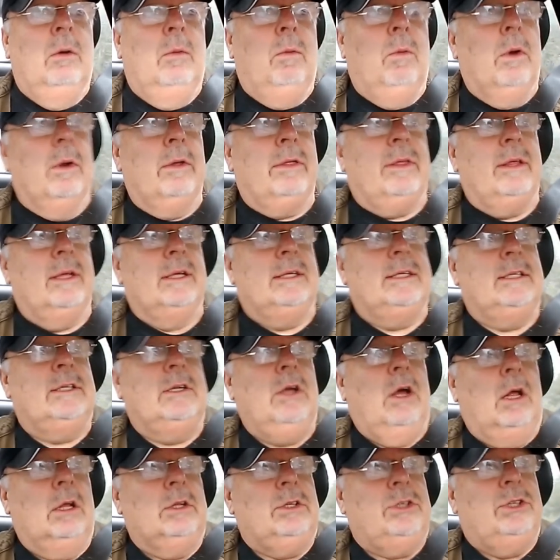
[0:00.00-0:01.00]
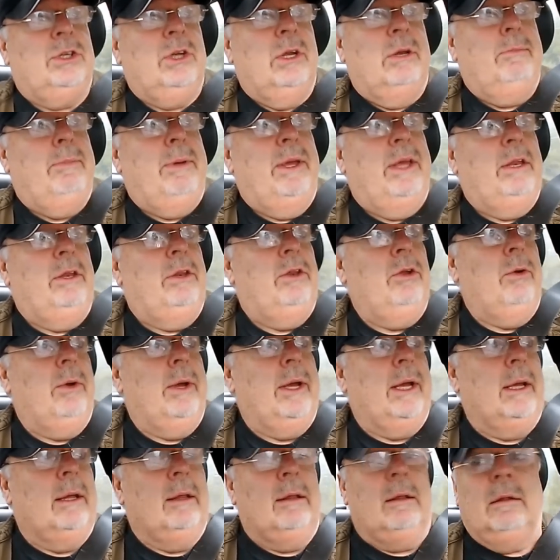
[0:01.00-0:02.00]
worth his salt should be
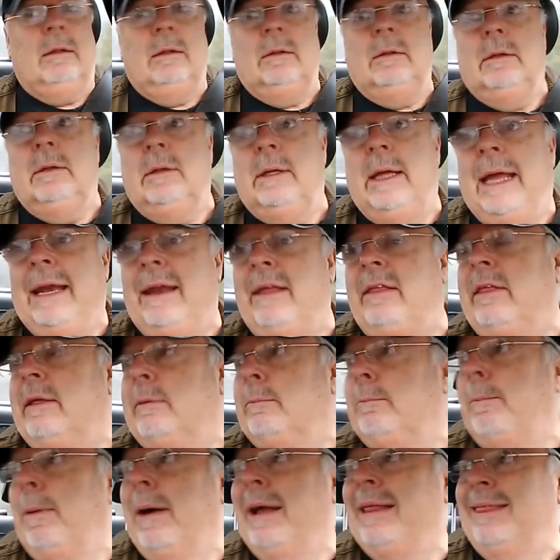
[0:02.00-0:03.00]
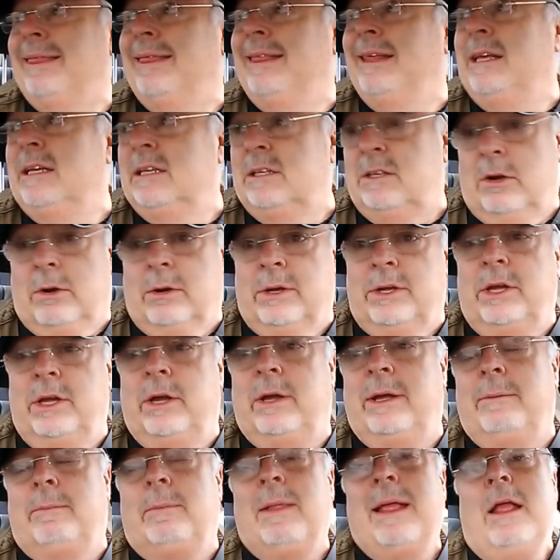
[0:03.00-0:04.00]
doing anything but these, or
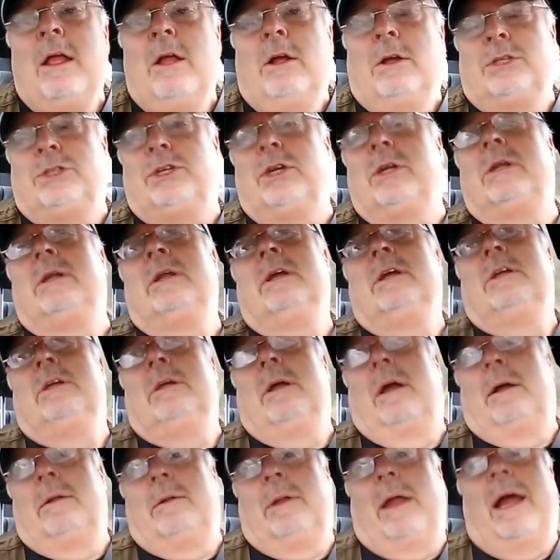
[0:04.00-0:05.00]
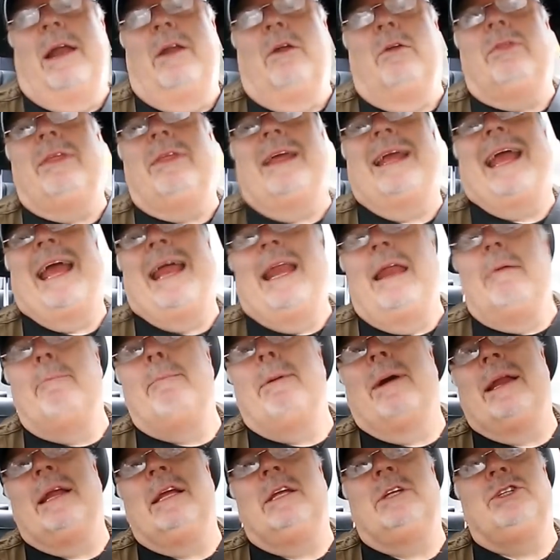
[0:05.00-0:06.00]
it should. I don't think
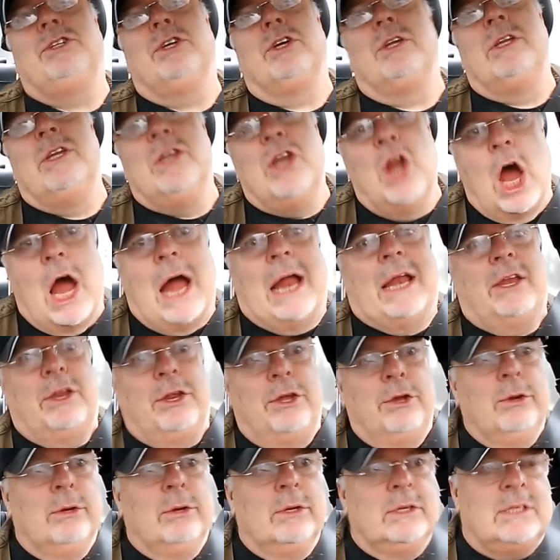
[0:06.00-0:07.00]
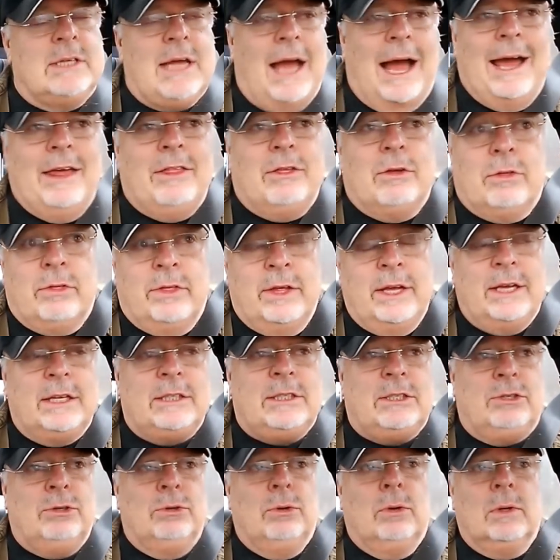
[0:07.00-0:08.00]
anybody should not use either
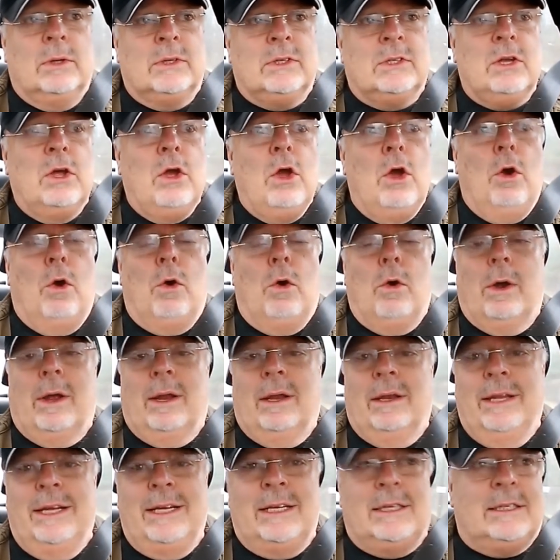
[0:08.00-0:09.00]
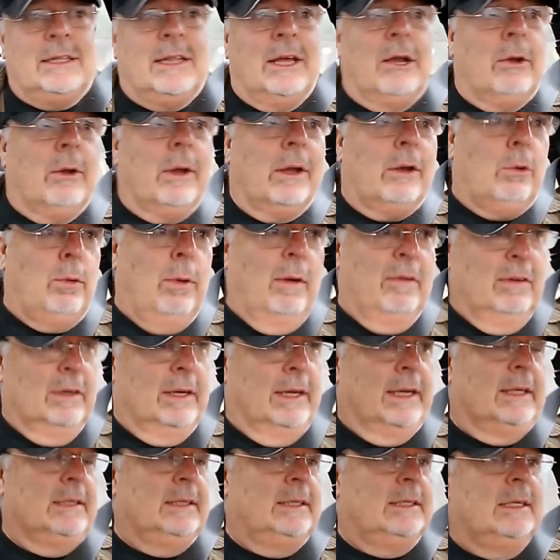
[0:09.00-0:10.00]
these tools or at least their
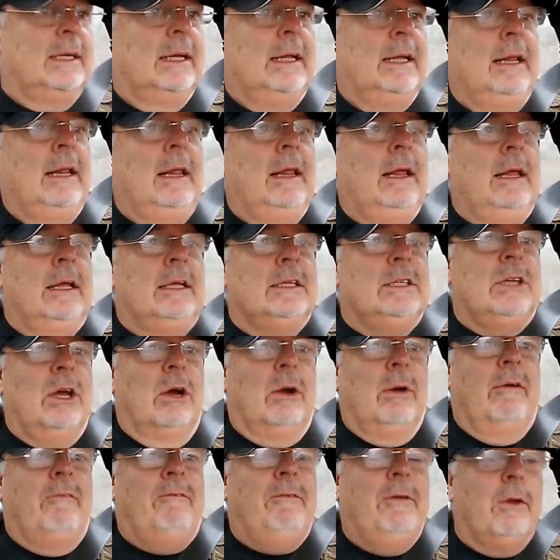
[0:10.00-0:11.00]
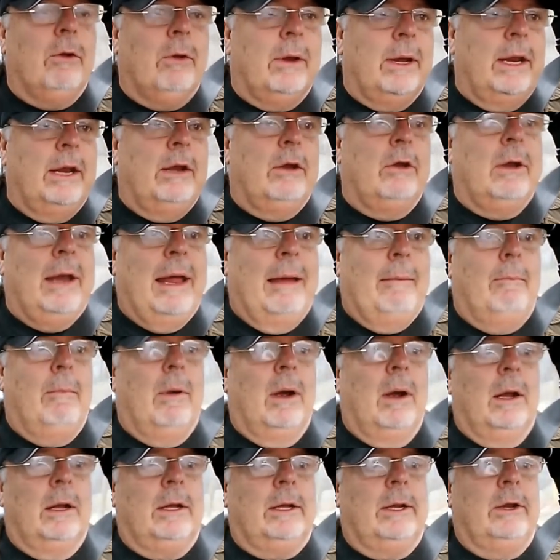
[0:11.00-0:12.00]
equivalents. So if you're an internet
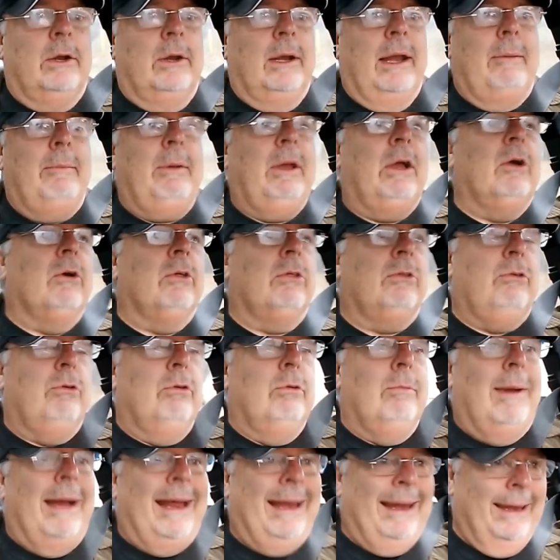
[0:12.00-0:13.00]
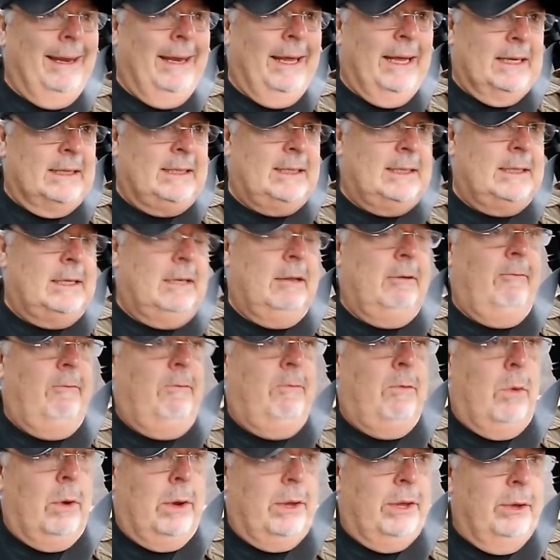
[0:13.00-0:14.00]
marketer, let me go through my list
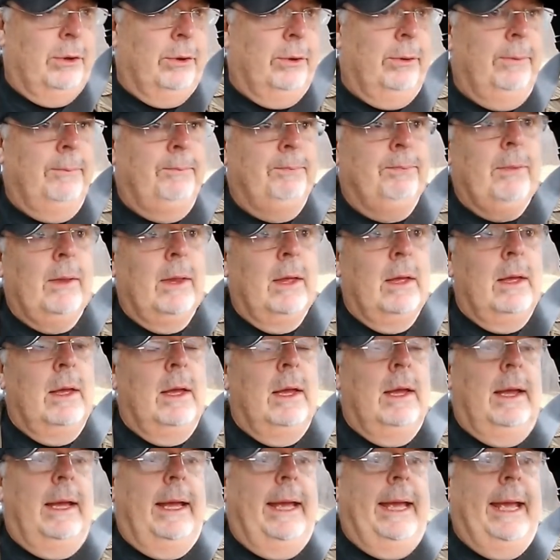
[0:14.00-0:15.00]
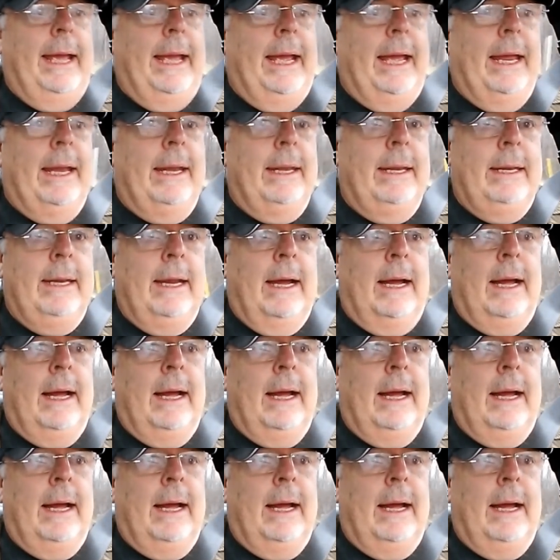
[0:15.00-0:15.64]
for you and